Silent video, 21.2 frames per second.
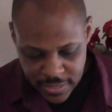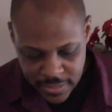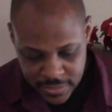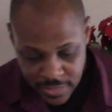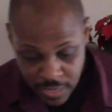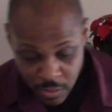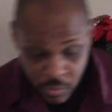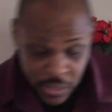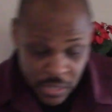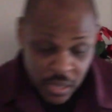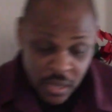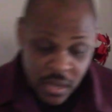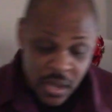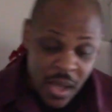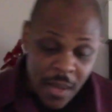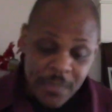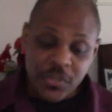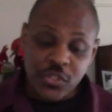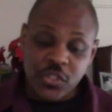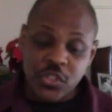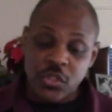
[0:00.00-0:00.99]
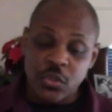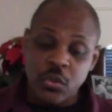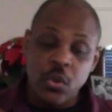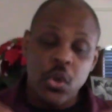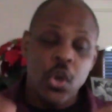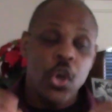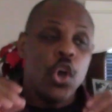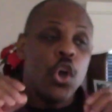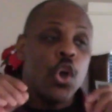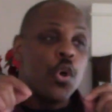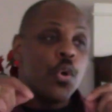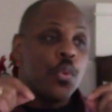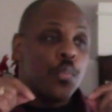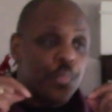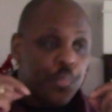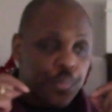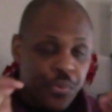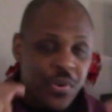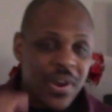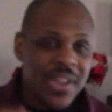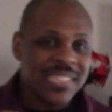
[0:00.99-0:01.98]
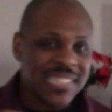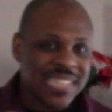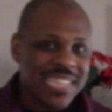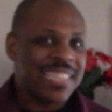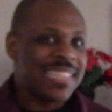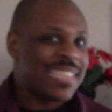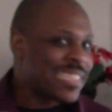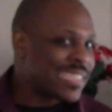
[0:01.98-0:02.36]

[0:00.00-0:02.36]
Yet when it comes to pressing